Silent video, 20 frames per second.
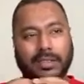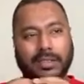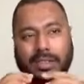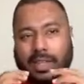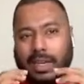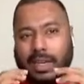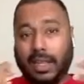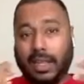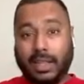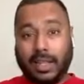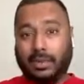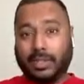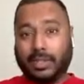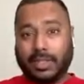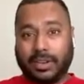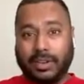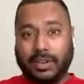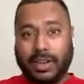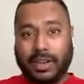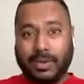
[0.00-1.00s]
And that was
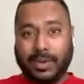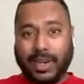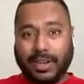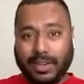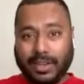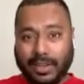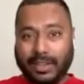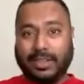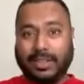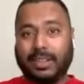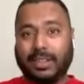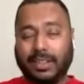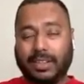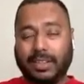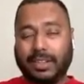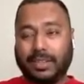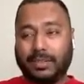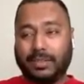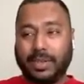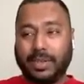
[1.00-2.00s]
a great event.
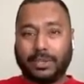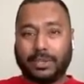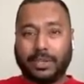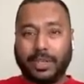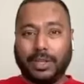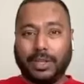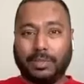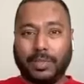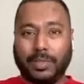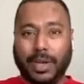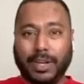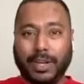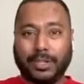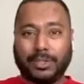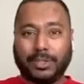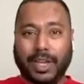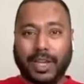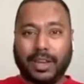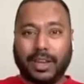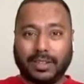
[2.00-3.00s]
We actually managed
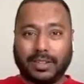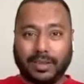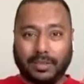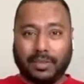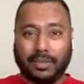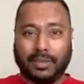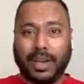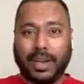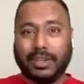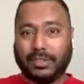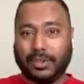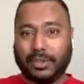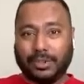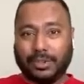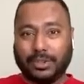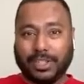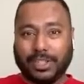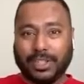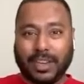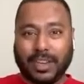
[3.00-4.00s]
to get some great
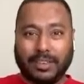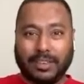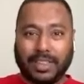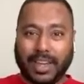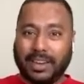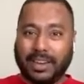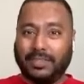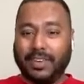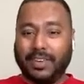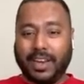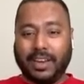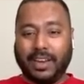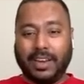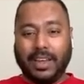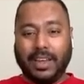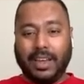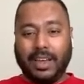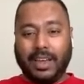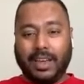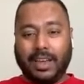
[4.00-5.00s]
solutions out of that event.
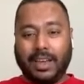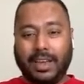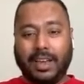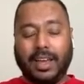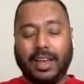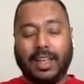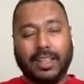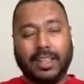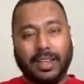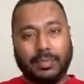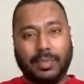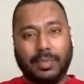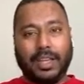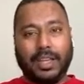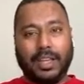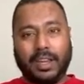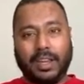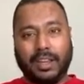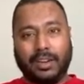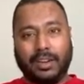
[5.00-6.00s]
And then
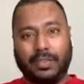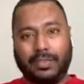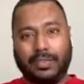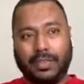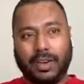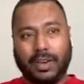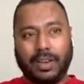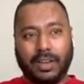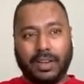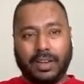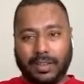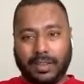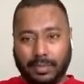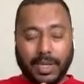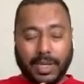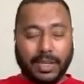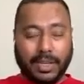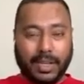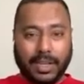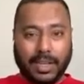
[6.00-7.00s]
beginning of,
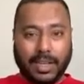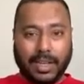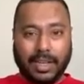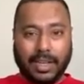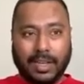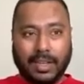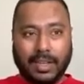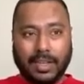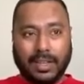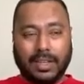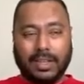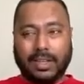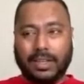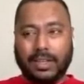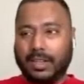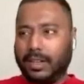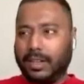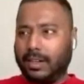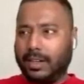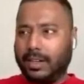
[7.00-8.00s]
earlier
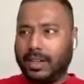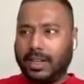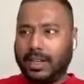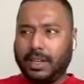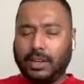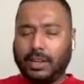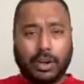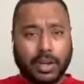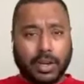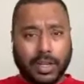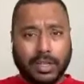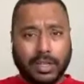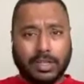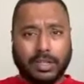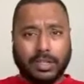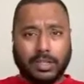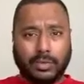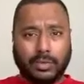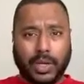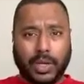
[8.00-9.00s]
in
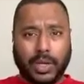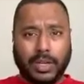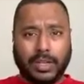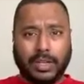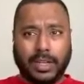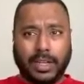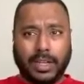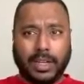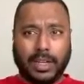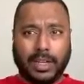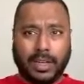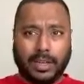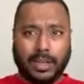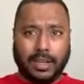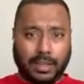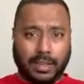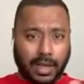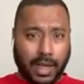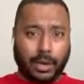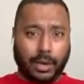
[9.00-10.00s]
August, we did
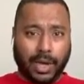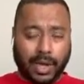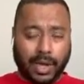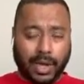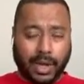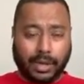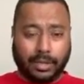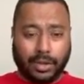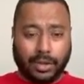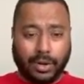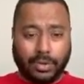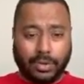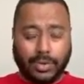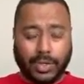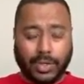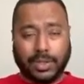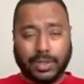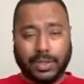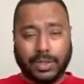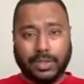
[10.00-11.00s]
the IOI hackathon,
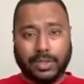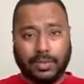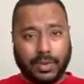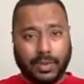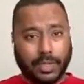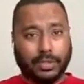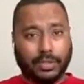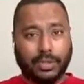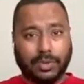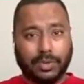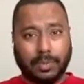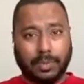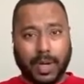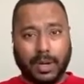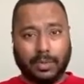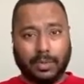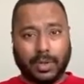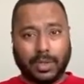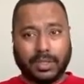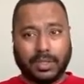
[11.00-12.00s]
which was the virtual
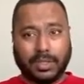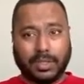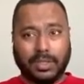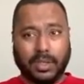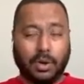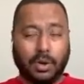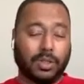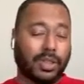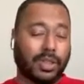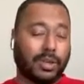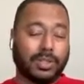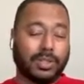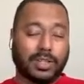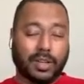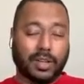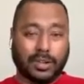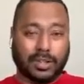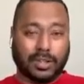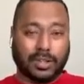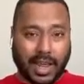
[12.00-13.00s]
part. The whole thing was
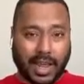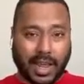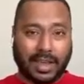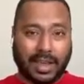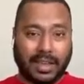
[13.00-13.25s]
done on Slack.